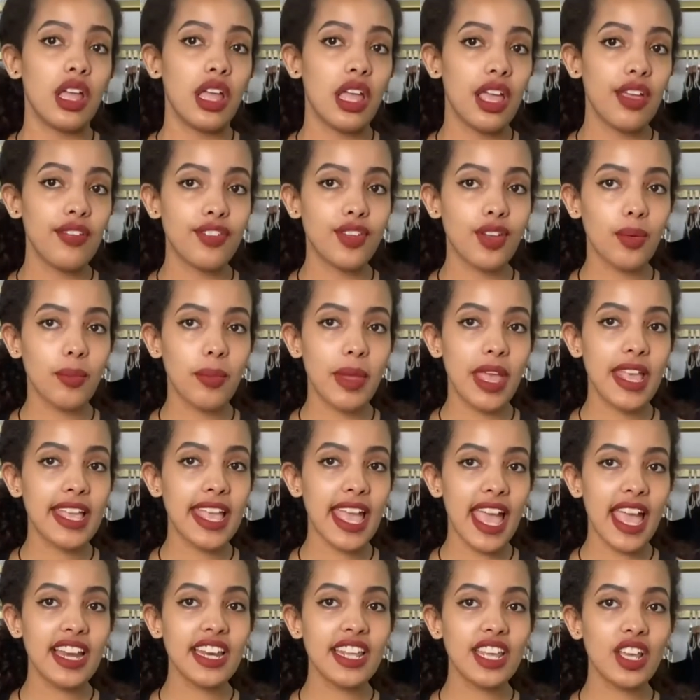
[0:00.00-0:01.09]
If you make
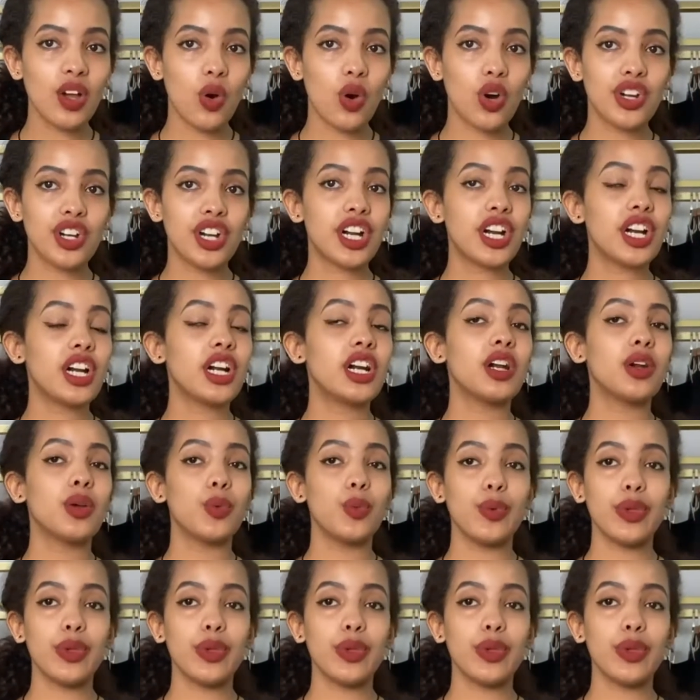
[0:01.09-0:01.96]
any order,